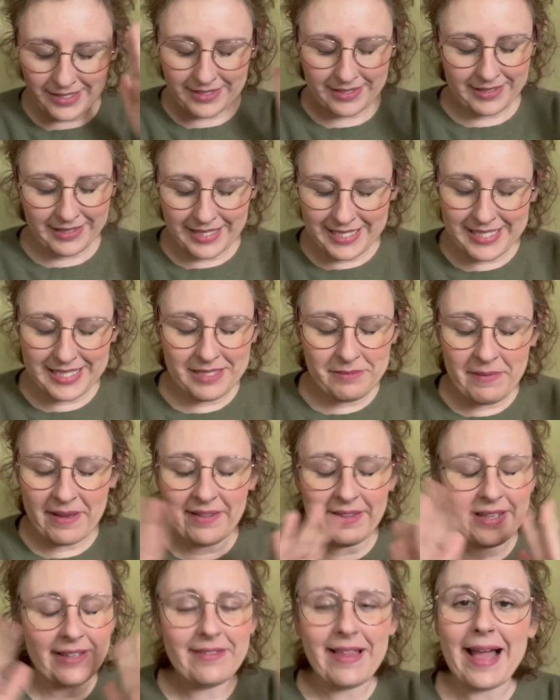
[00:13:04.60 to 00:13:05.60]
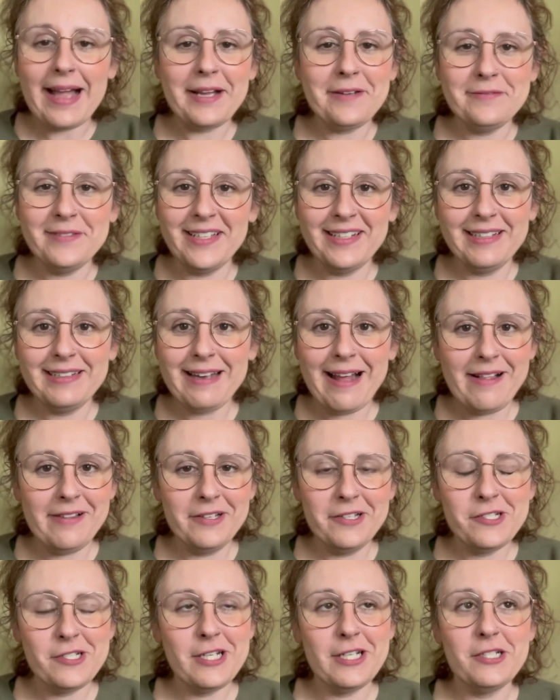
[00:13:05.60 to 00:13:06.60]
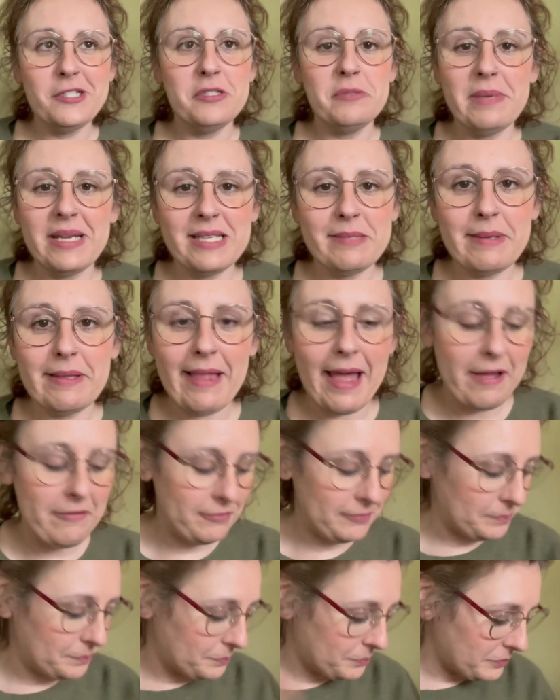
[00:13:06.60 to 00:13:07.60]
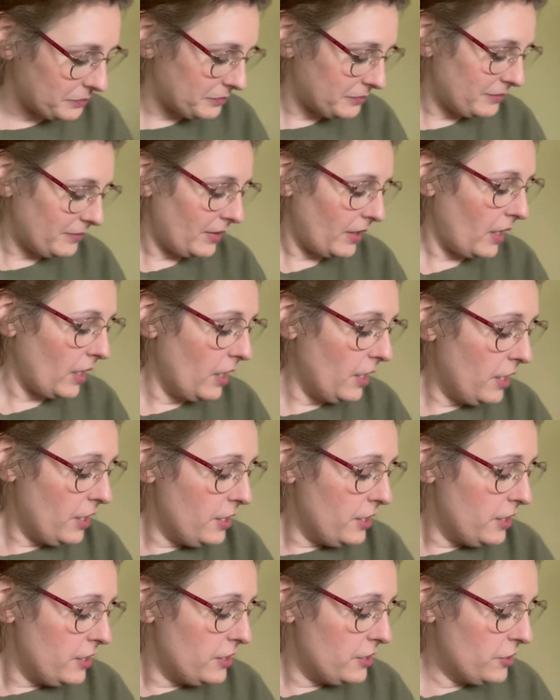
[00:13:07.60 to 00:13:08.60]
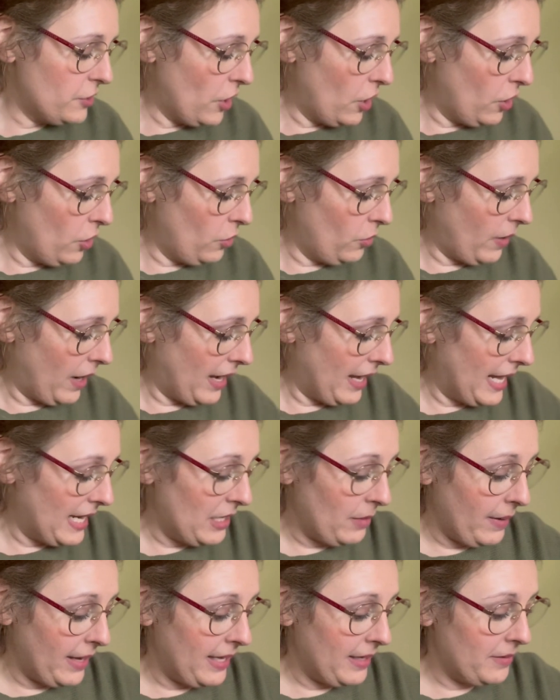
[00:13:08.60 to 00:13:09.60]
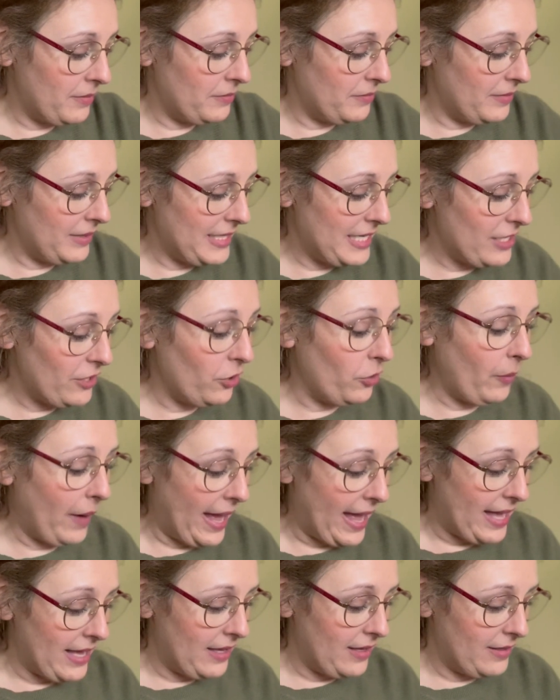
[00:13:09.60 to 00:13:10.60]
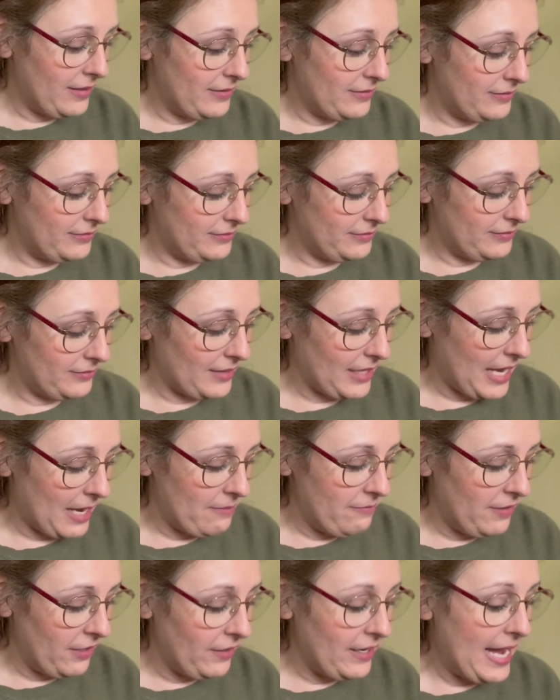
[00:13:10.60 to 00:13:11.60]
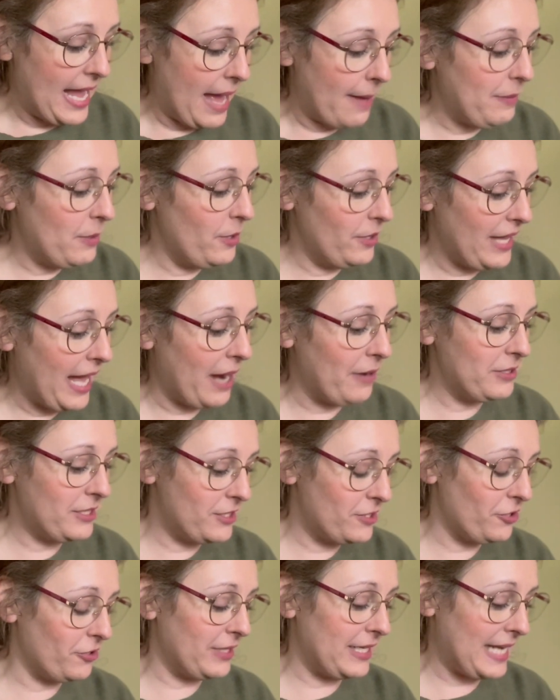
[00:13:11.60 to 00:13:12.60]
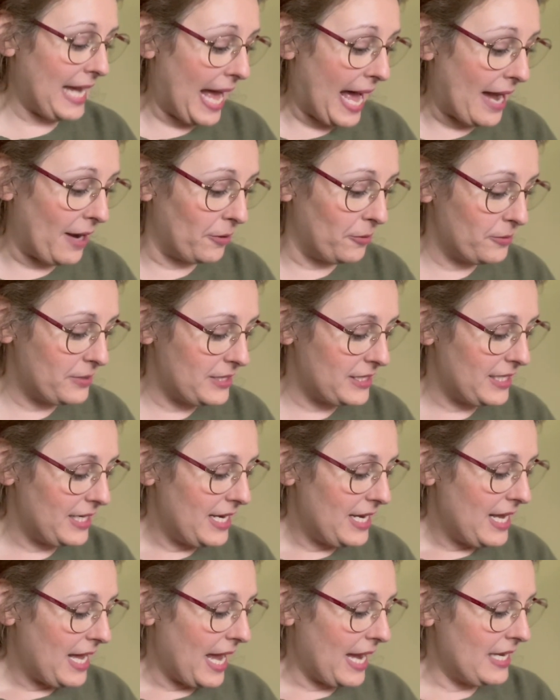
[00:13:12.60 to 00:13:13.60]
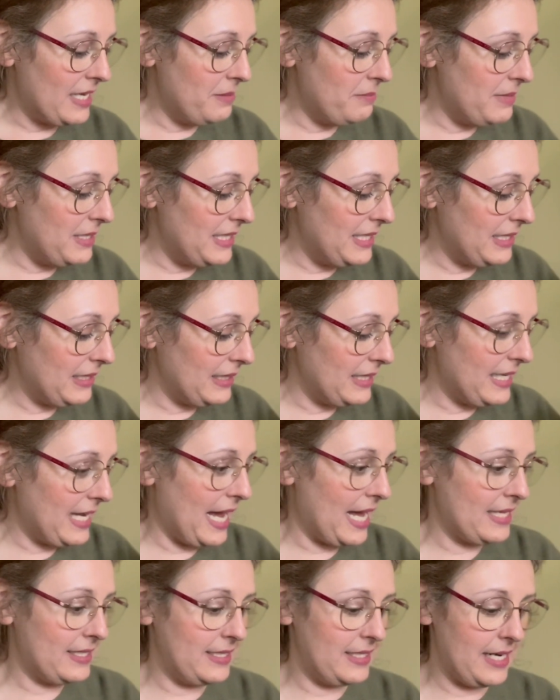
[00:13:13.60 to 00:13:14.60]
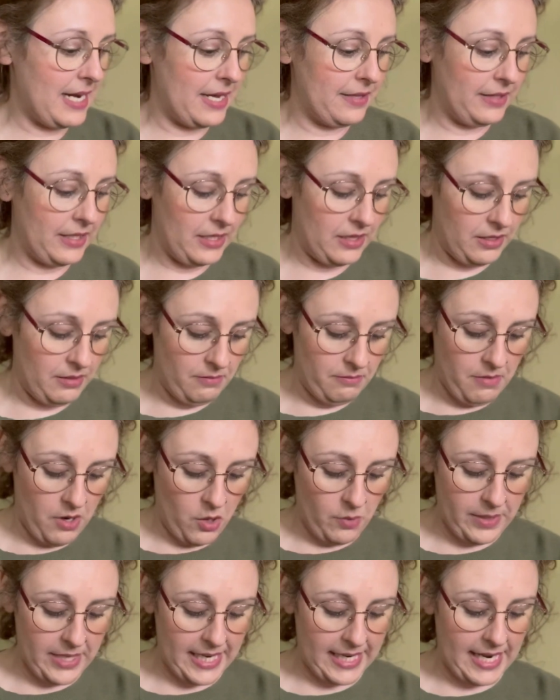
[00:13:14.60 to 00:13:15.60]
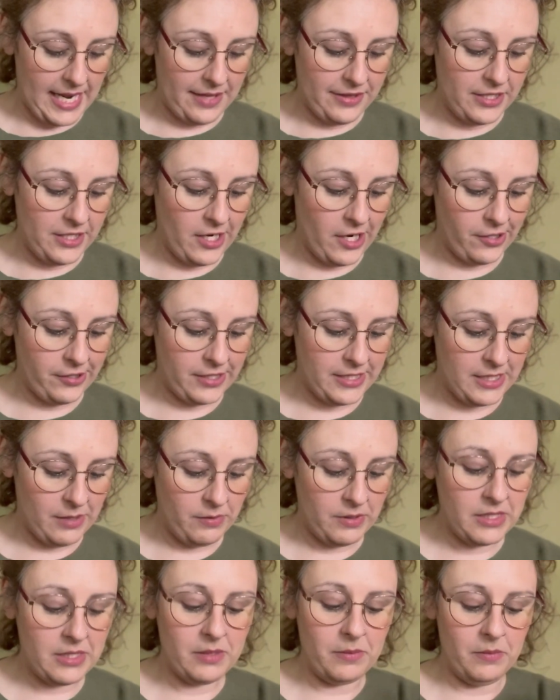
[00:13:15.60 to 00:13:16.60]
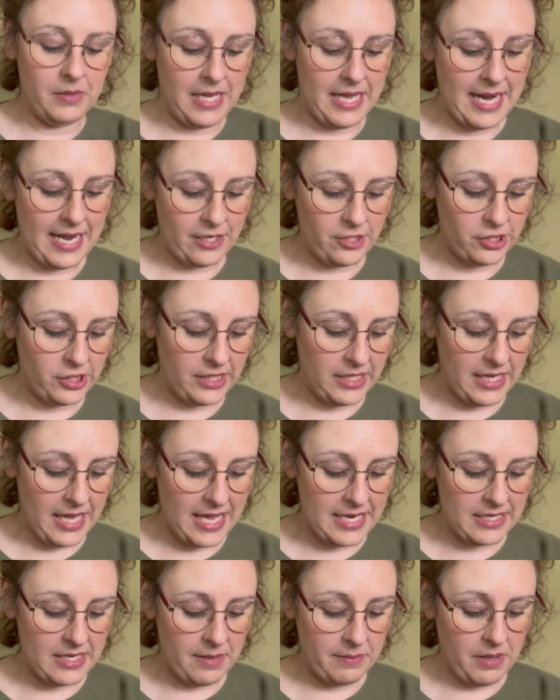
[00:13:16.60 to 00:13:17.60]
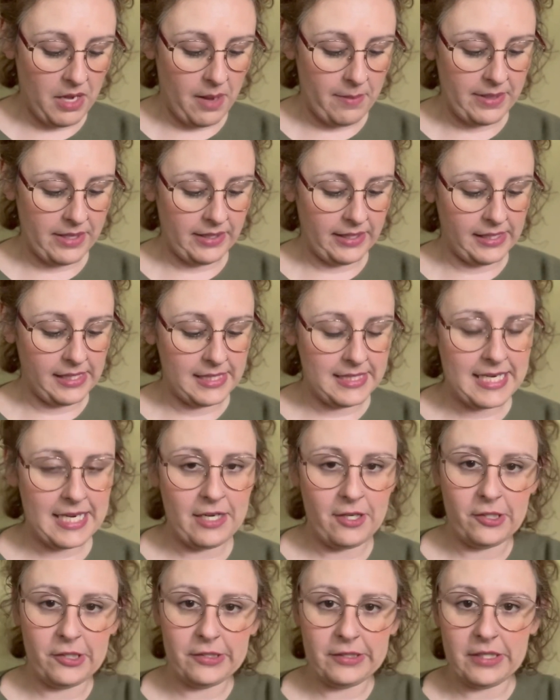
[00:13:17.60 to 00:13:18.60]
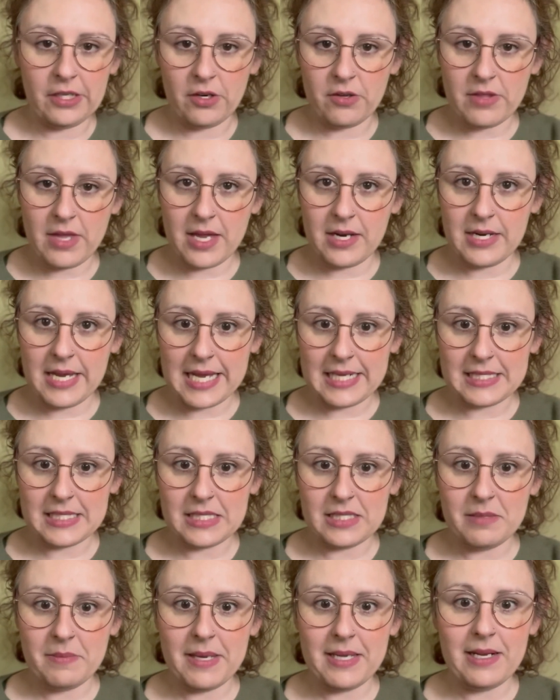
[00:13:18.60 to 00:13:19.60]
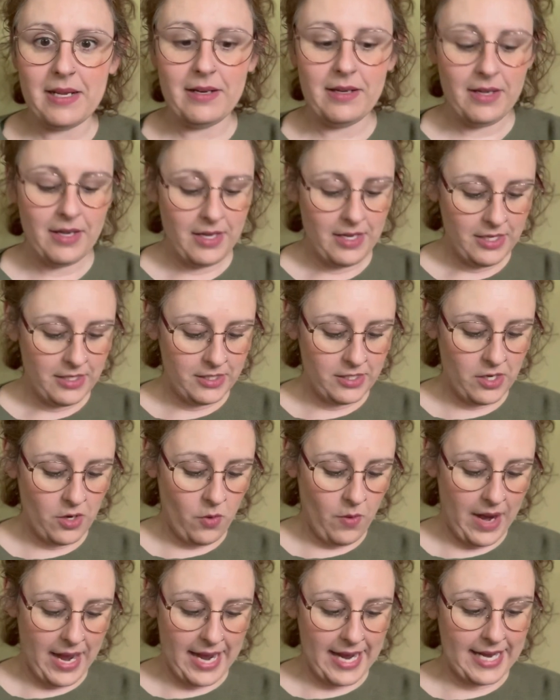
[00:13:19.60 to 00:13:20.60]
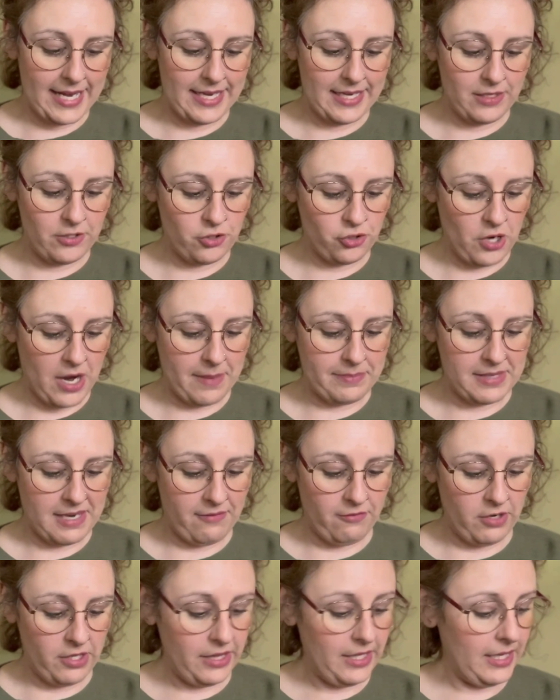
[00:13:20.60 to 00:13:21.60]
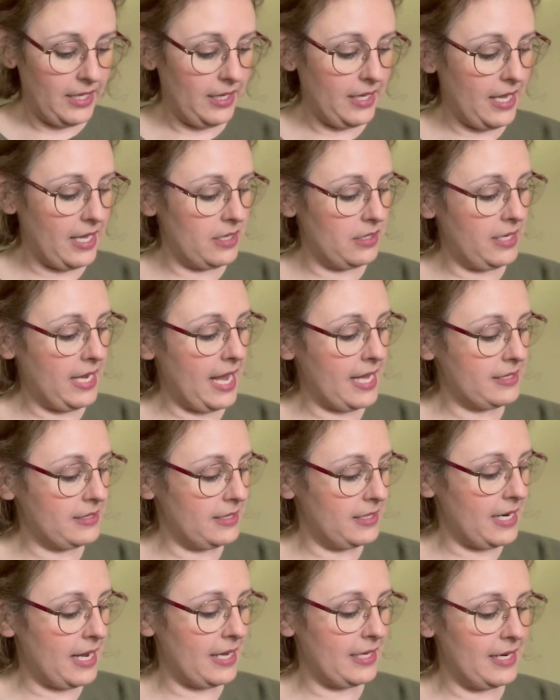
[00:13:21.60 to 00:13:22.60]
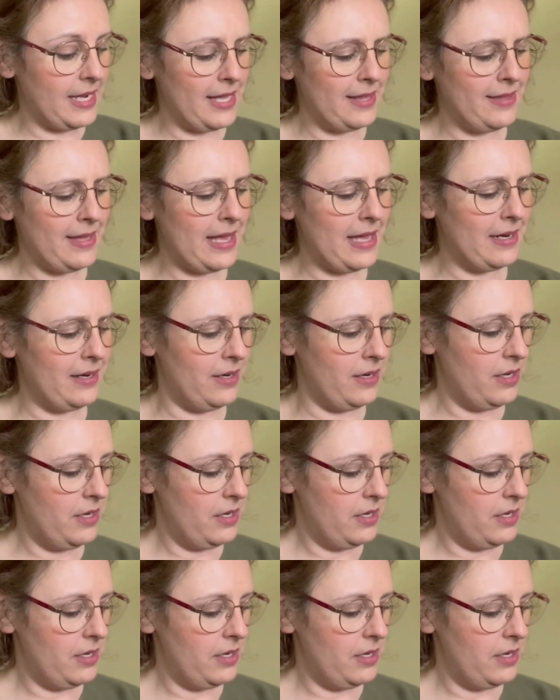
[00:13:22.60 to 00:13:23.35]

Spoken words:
This is my like lack of knitting knowledge, and it just makes me laugh. So anyway, either way, I'm very happy with how it's turning out. I immediately cast it on like the moment I got the yarn, because it actually ended up coming like a day earlier than anticipated. So I dropped everything and cast it on, and then